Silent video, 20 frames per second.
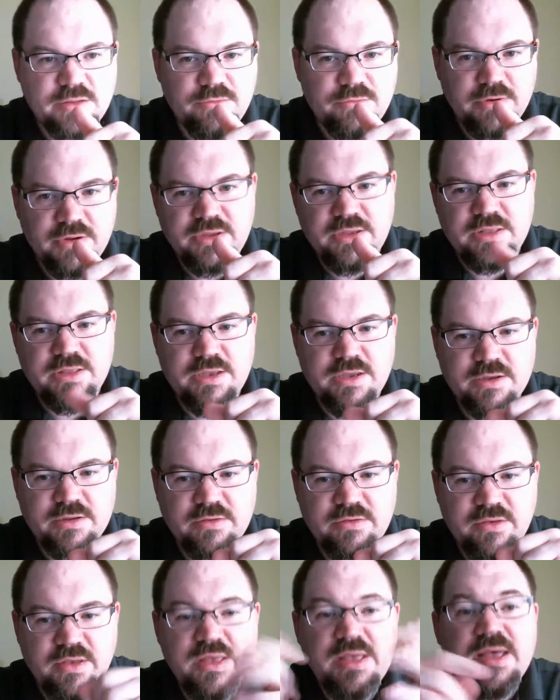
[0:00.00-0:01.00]

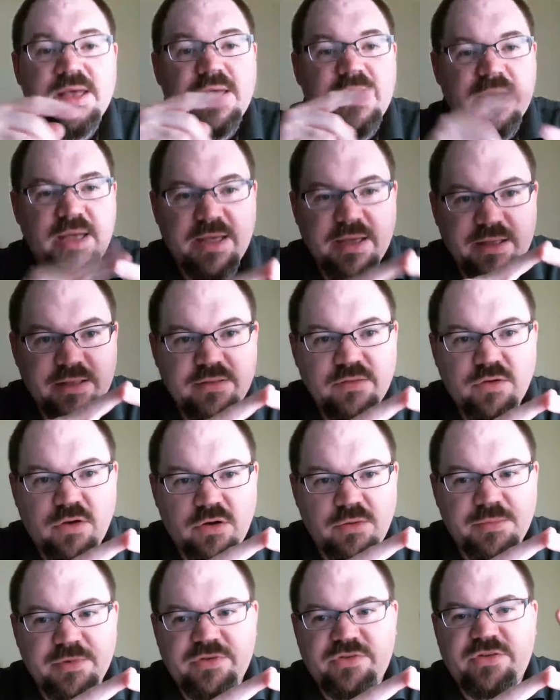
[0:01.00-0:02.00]
reconnect, and
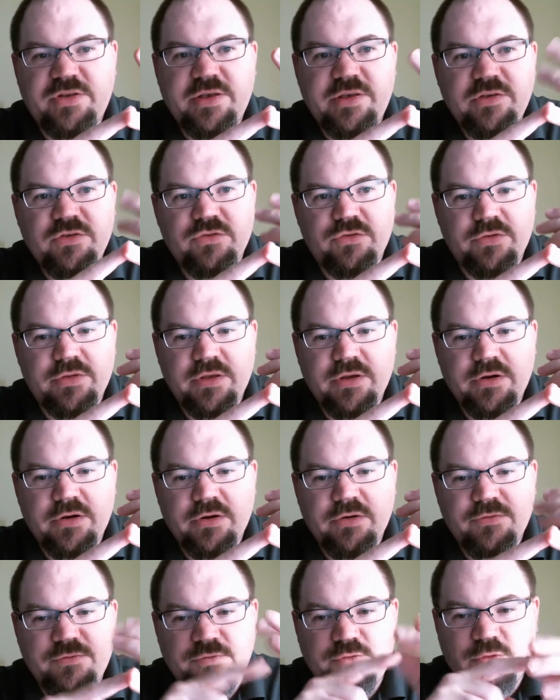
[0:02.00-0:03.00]
all my settings are
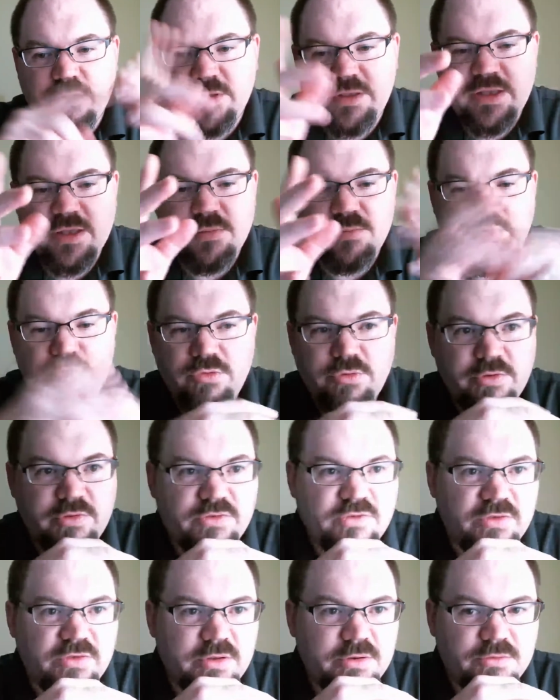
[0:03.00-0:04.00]
there for the
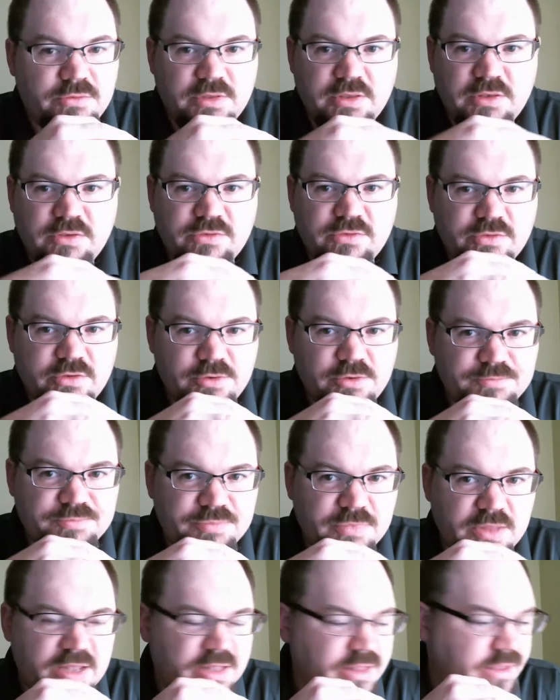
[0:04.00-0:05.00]
endpoints and everything. So
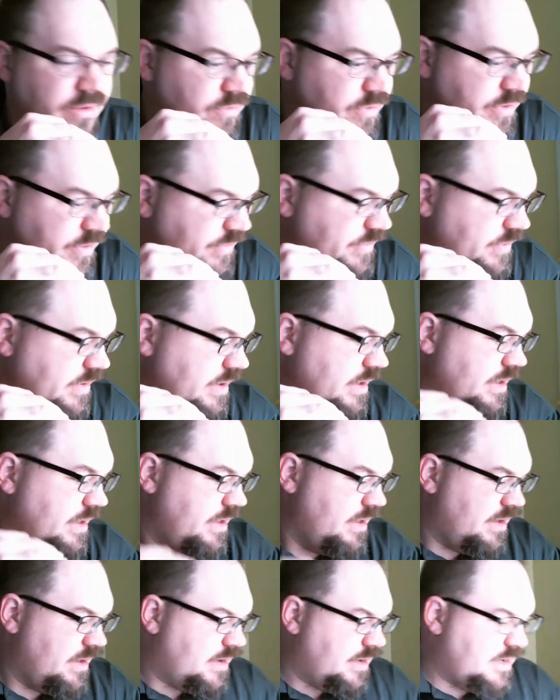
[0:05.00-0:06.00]
anyways,
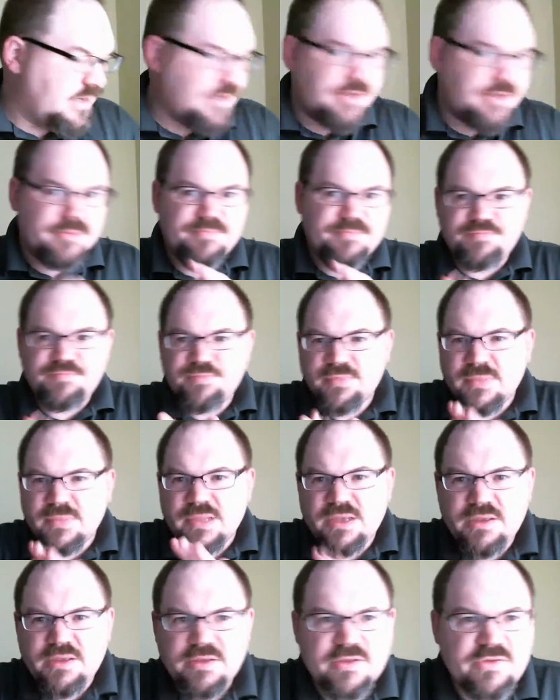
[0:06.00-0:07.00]

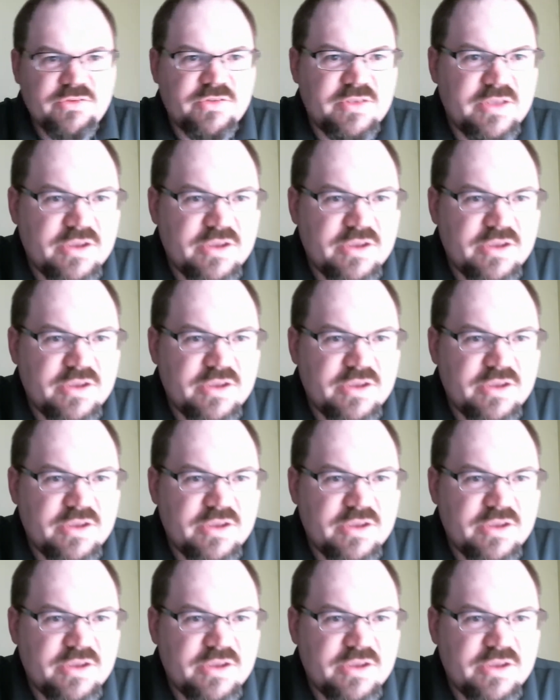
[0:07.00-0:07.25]
let's see